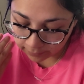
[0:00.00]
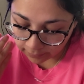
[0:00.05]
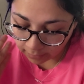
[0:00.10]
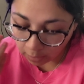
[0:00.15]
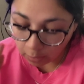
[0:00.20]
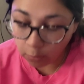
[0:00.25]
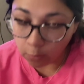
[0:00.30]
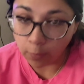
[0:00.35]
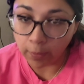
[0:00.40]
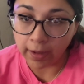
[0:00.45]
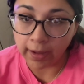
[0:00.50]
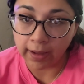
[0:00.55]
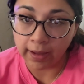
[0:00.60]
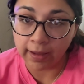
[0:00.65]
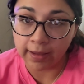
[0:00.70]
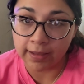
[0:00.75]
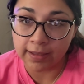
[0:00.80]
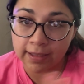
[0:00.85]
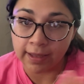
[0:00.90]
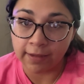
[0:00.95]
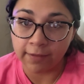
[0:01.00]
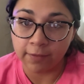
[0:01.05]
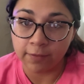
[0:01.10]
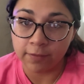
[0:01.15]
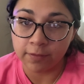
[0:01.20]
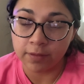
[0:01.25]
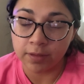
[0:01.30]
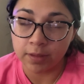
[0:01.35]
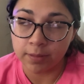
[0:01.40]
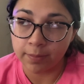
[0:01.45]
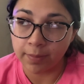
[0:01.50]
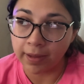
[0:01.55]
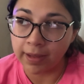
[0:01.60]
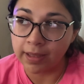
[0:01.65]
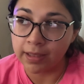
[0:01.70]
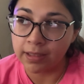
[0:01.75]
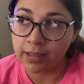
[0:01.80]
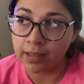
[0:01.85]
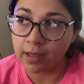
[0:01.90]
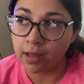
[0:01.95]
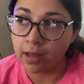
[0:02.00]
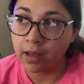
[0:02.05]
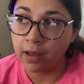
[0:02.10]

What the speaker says: a safe space